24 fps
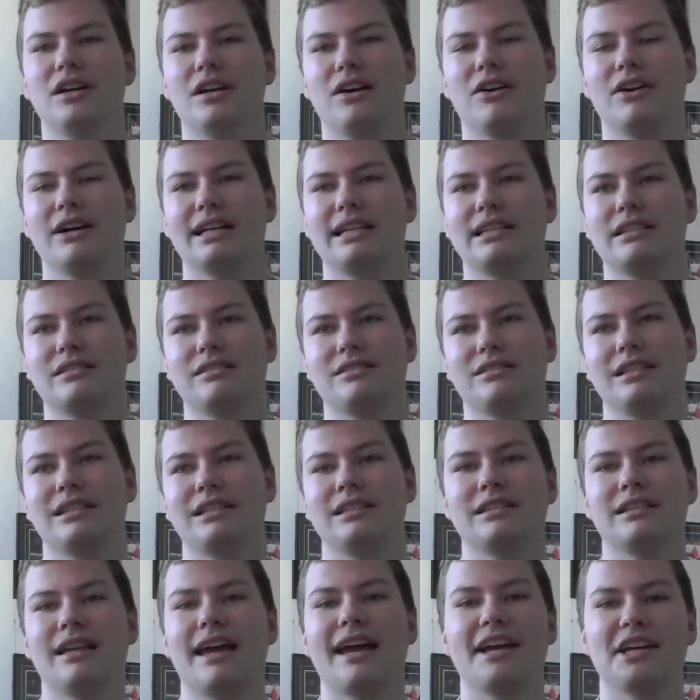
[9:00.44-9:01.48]
I
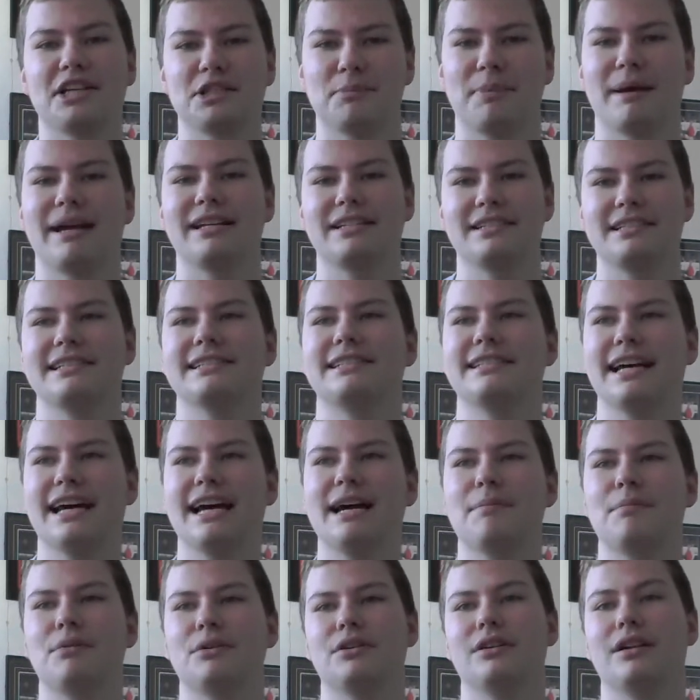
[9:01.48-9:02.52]
didn't expect it to
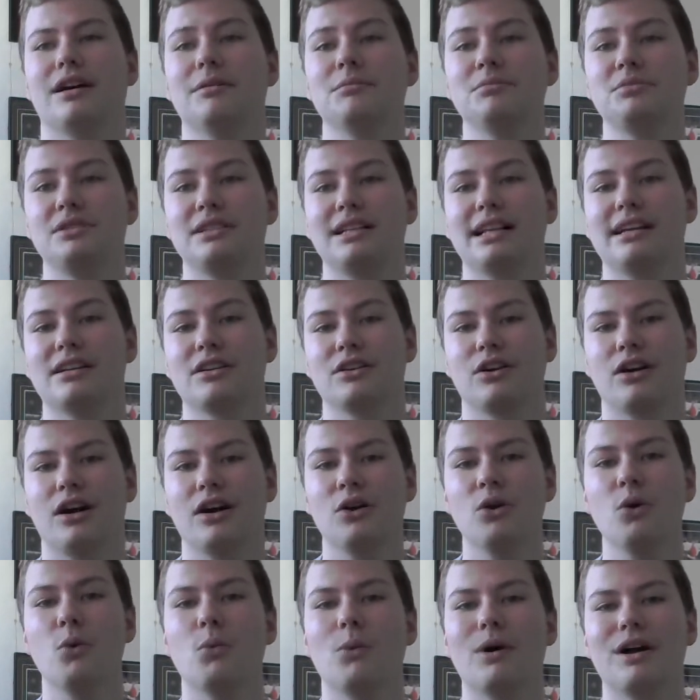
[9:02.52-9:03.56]
happen. I'm glad I
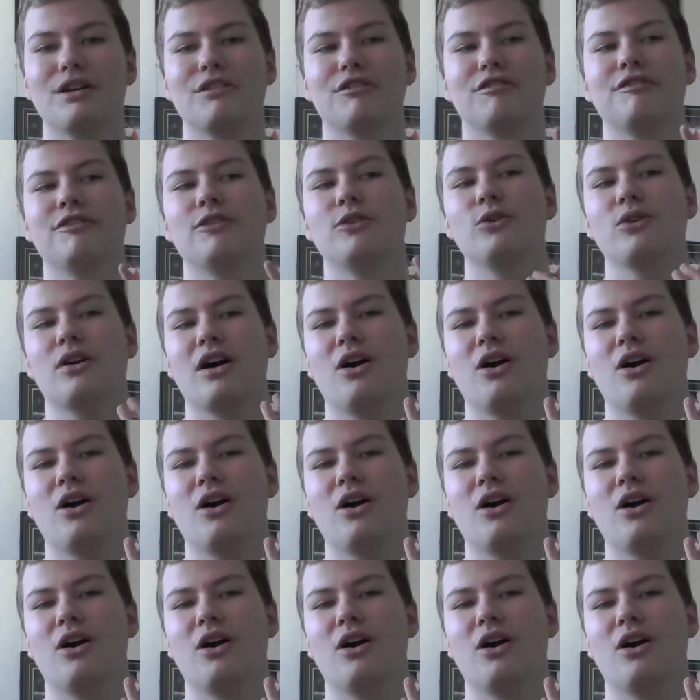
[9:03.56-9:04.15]
got one of four